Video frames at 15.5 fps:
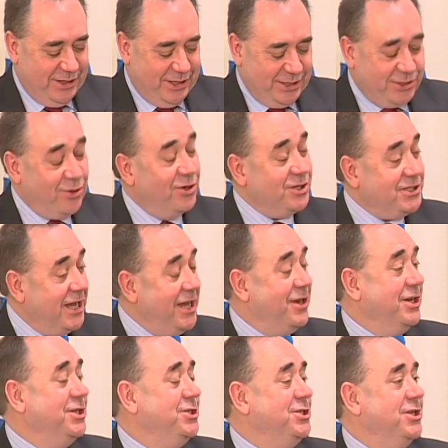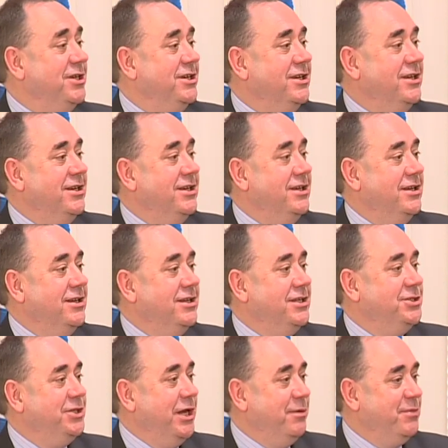Scots-Irish
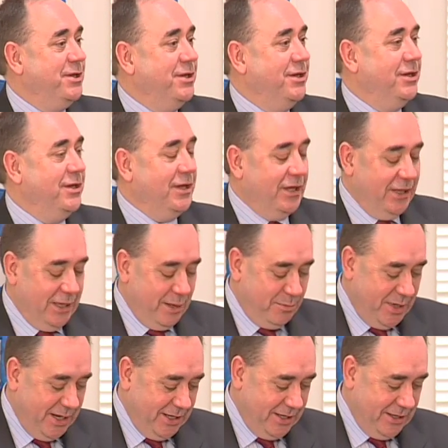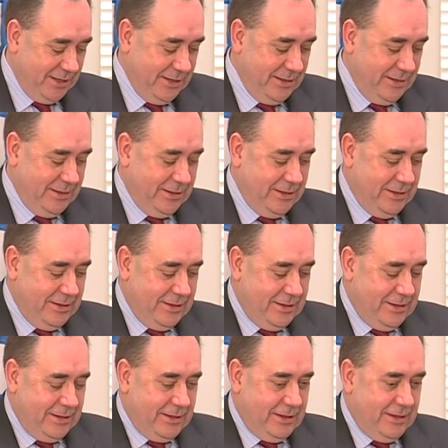shaped America.
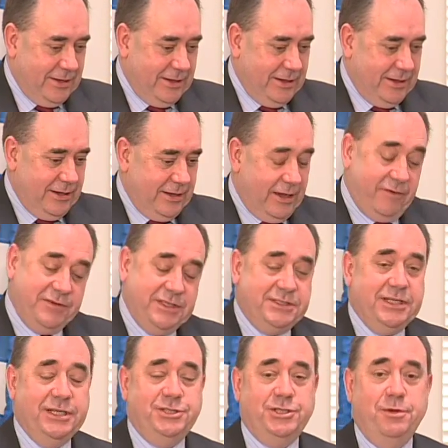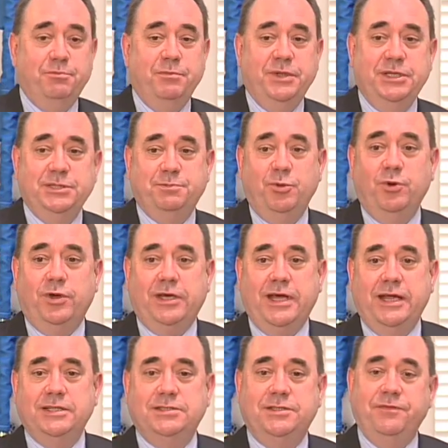I have to say, Jim, in his book,
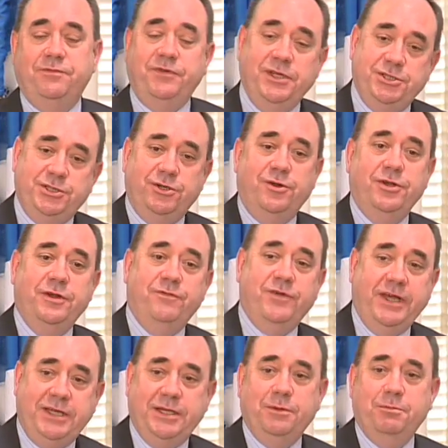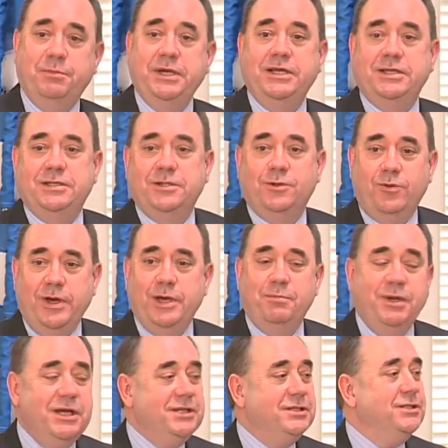tends to feature on the fighting bit quite a
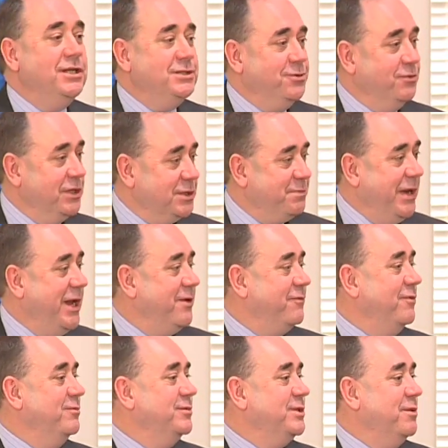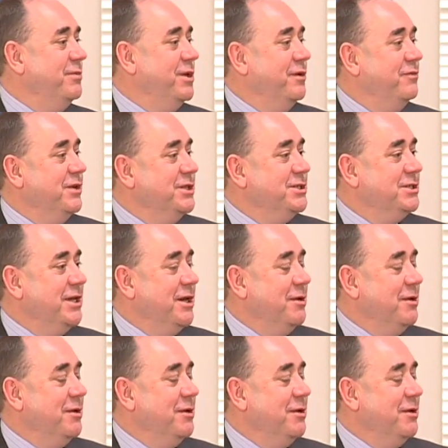bit, as you would expect from somebody of his